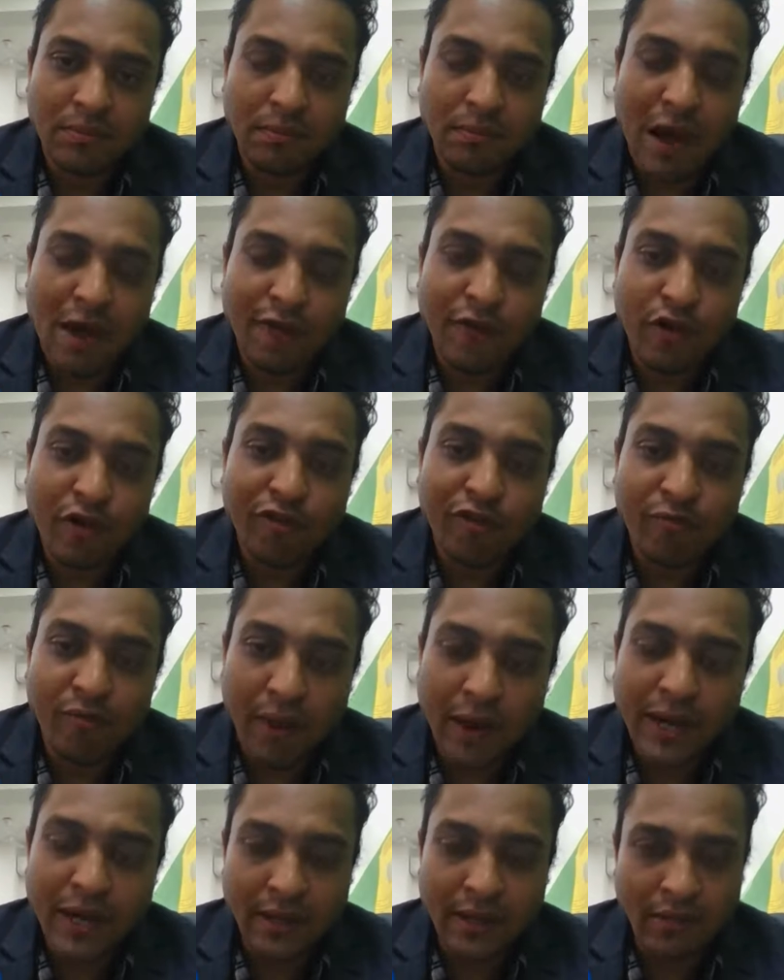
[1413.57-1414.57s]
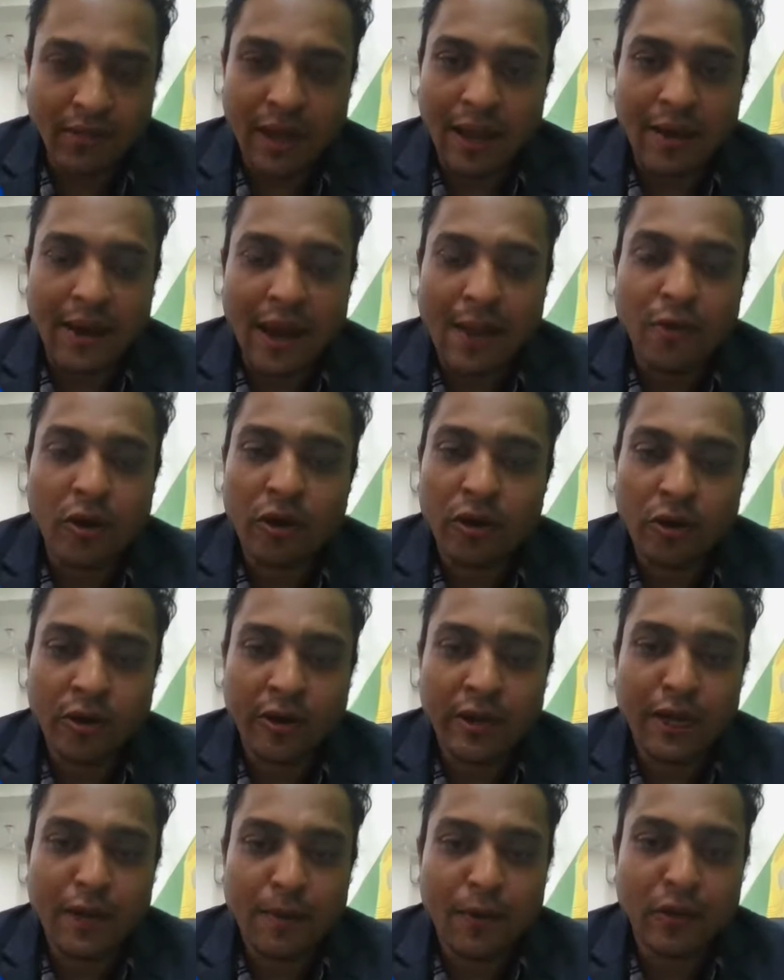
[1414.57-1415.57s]
power of money, and I'm not
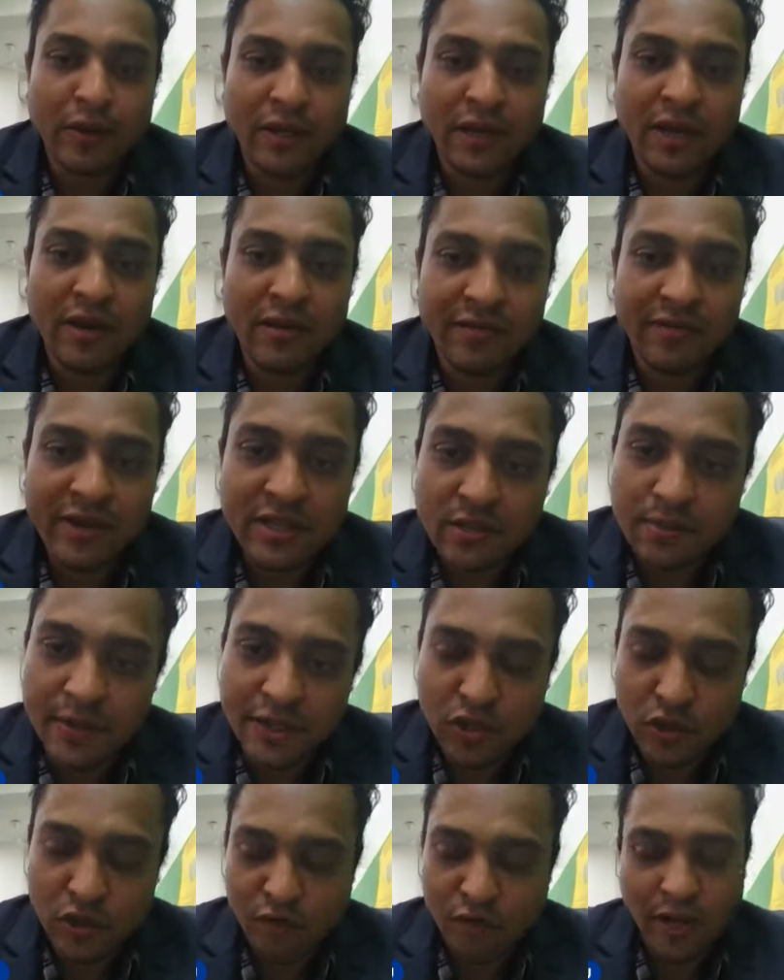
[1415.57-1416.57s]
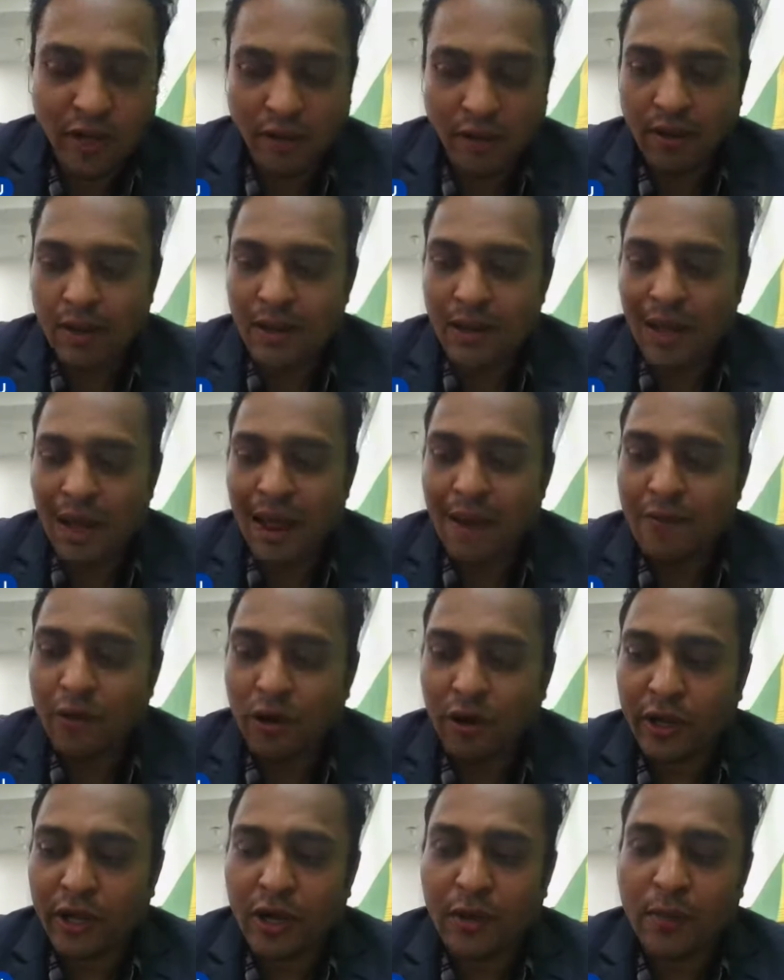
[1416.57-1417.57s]
talking about the investments over here, I'm
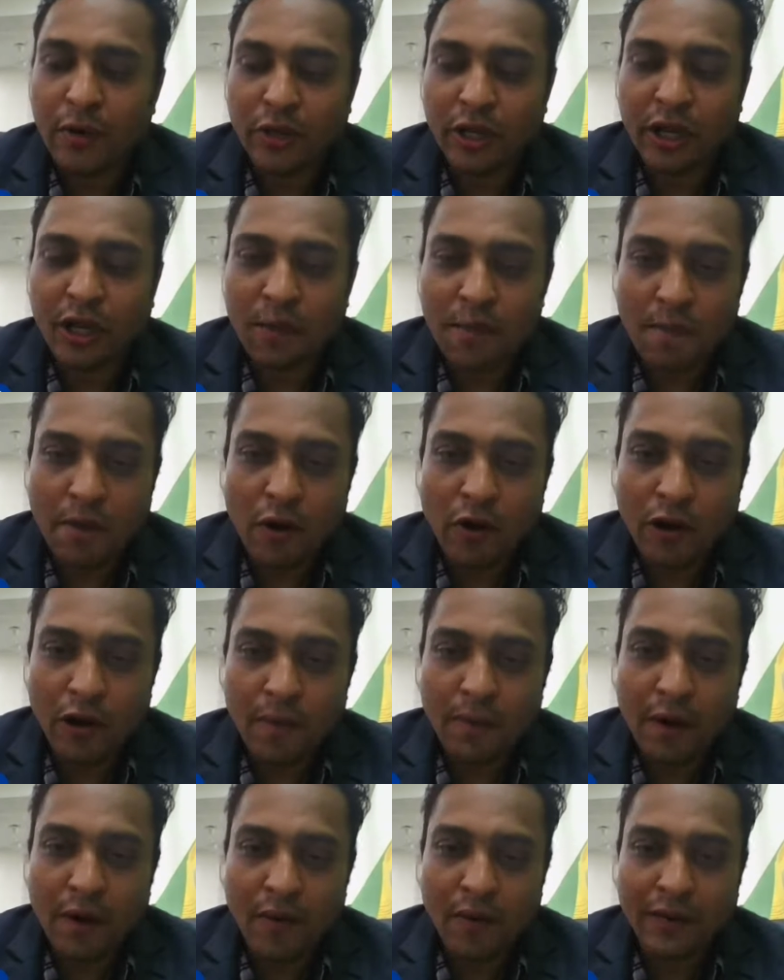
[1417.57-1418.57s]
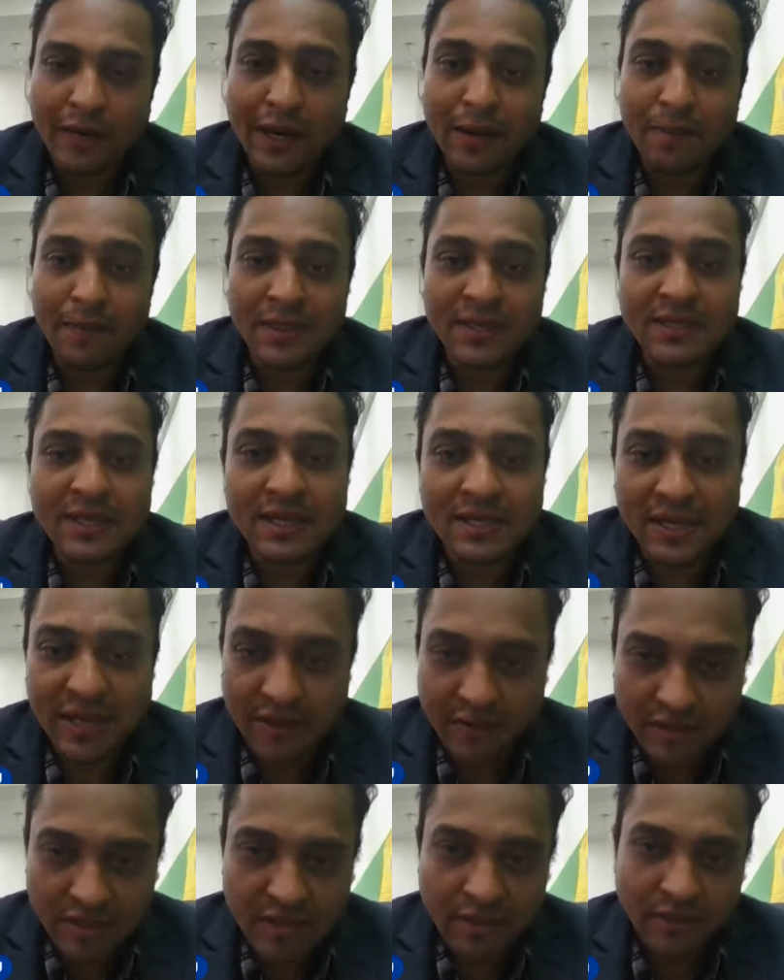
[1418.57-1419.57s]
talking about the compounding power that business
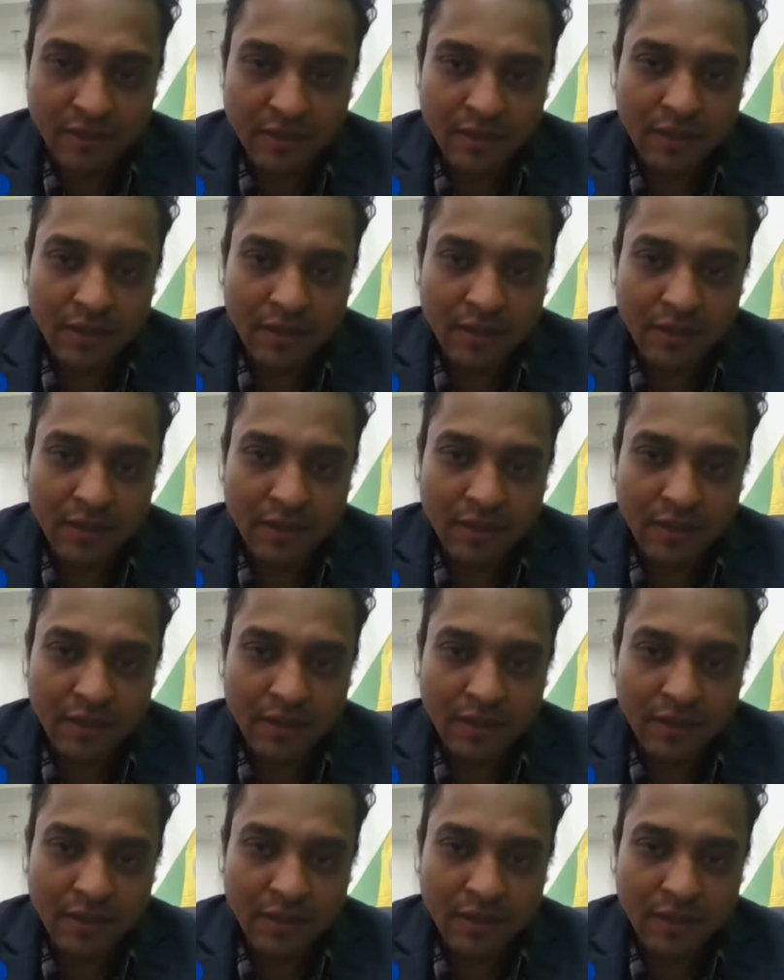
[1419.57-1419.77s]
gives.